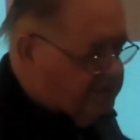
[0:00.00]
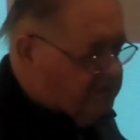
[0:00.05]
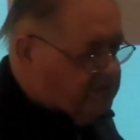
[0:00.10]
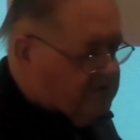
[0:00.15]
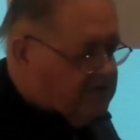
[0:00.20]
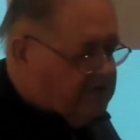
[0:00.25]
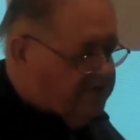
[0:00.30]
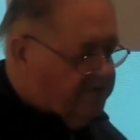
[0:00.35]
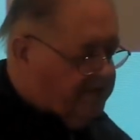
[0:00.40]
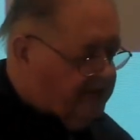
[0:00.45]

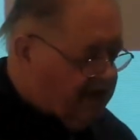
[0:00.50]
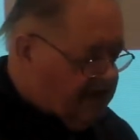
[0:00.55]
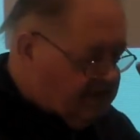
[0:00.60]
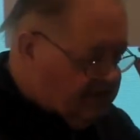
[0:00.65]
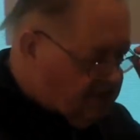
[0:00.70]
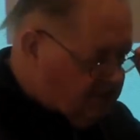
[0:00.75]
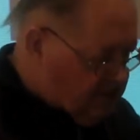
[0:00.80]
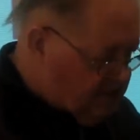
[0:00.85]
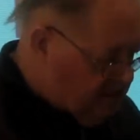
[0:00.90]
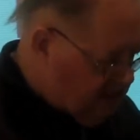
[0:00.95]
computer
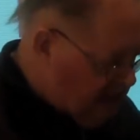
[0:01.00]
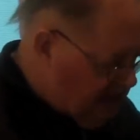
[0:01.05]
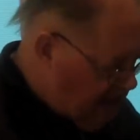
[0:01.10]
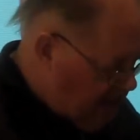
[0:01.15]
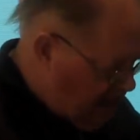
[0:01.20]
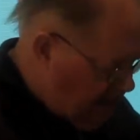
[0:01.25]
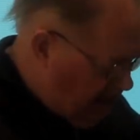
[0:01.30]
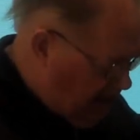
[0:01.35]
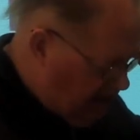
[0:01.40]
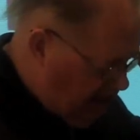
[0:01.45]
divides
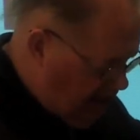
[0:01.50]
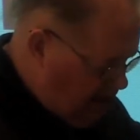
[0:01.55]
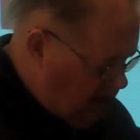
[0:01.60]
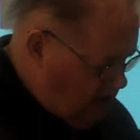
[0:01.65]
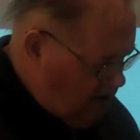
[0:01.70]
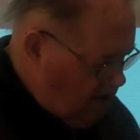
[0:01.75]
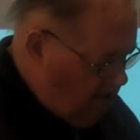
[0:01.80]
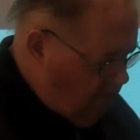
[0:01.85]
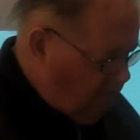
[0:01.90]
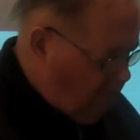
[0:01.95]
the
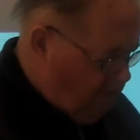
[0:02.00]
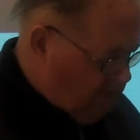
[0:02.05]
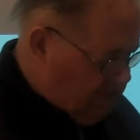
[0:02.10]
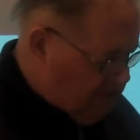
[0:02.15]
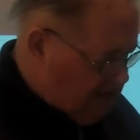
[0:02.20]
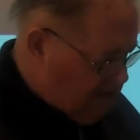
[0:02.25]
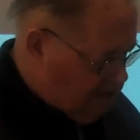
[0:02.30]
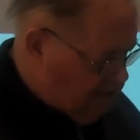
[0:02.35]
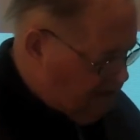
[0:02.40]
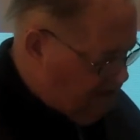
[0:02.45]

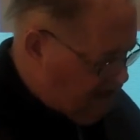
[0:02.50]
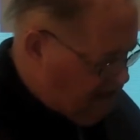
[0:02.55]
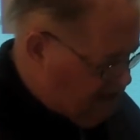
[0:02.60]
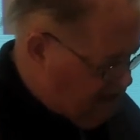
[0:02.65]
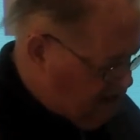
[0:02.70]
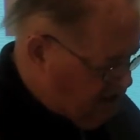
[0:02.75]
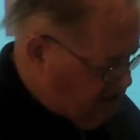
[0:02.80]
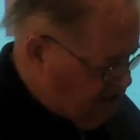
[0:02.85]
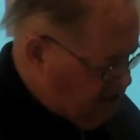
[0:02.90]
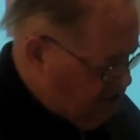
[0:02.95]
46-minute
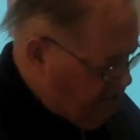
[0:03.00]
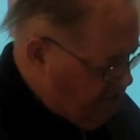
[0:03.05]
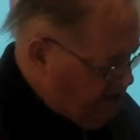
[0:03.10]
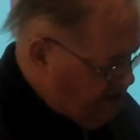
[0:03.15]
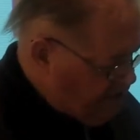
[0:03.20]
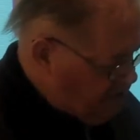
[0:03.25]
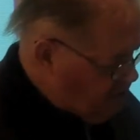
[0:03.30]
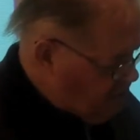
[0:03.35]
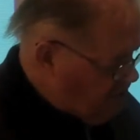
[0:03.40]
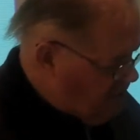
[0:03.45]

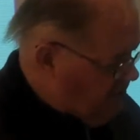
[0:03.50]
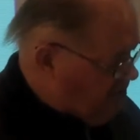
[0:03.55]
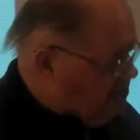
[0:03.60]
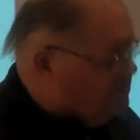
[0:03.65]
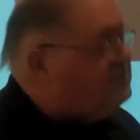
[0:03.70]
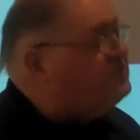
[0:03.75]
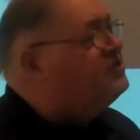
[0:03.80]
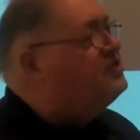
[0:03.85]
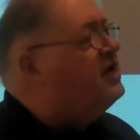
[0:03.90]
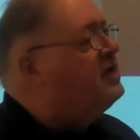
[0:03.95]
duration
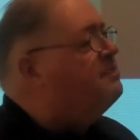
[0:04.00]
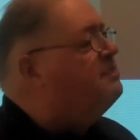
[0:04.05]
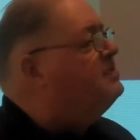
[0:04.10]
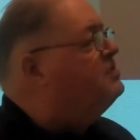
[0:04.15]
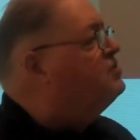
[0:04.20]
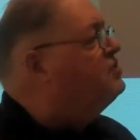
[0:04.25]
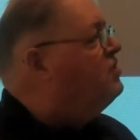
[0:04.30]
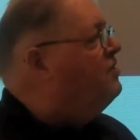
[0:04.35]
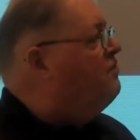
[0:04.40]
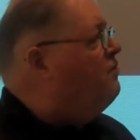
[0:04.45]
into
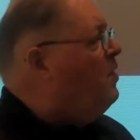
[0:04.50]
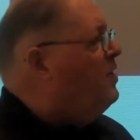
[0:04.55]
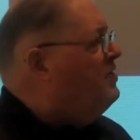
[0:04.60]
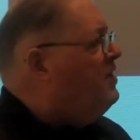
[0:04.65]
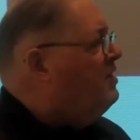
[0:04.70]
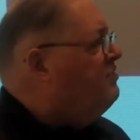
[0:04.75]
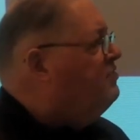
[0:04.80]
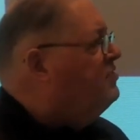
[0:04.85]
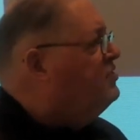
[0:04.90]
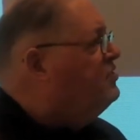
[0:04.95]
segments of
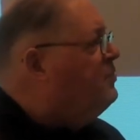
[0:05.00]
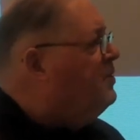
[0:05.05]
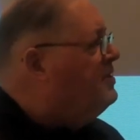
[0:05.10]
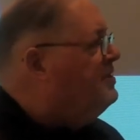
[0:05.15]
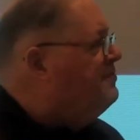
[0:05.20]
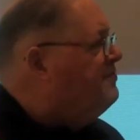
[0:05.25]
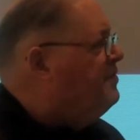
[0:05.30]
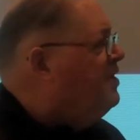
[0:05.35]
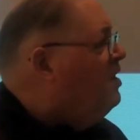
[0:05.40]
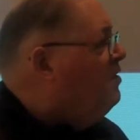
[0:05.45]

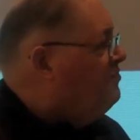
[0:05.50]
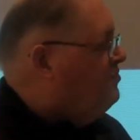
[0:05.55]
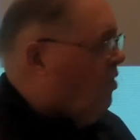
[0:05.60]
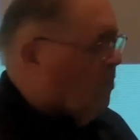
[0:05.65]
1/25th